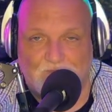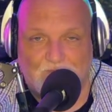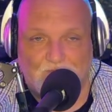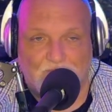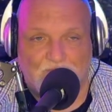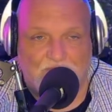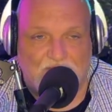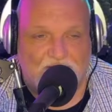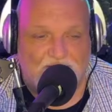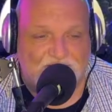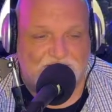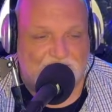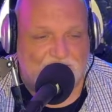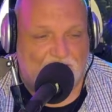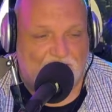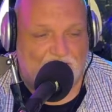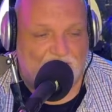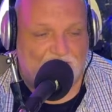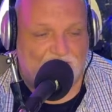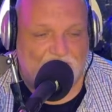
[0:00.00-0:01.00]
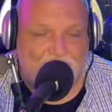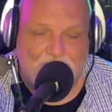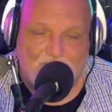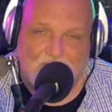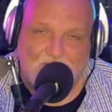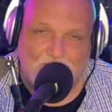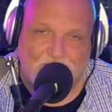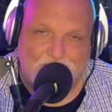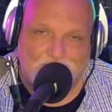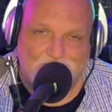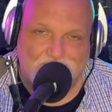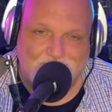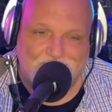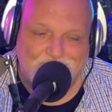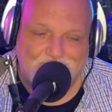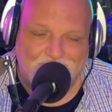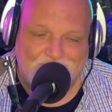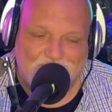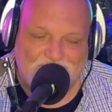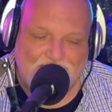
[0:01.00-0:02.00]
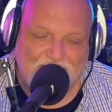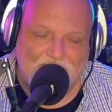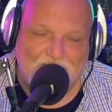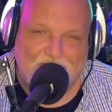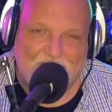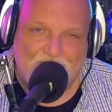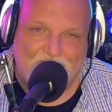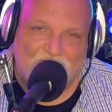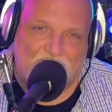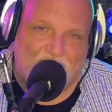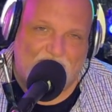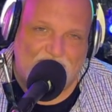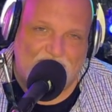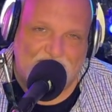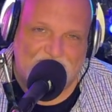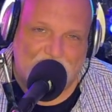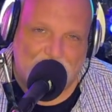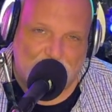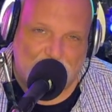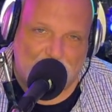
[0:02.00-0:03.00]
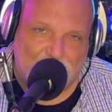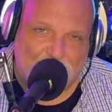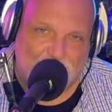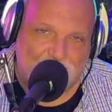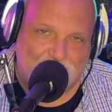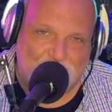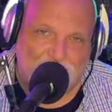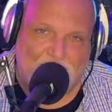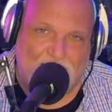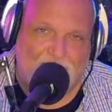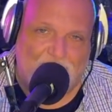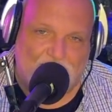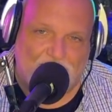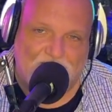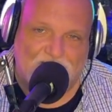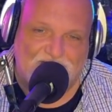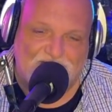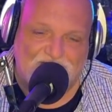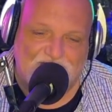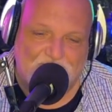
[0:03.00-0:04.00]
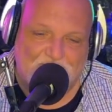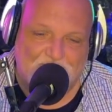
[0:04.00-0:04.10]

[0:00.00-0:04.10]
It's think about advice from Gen X.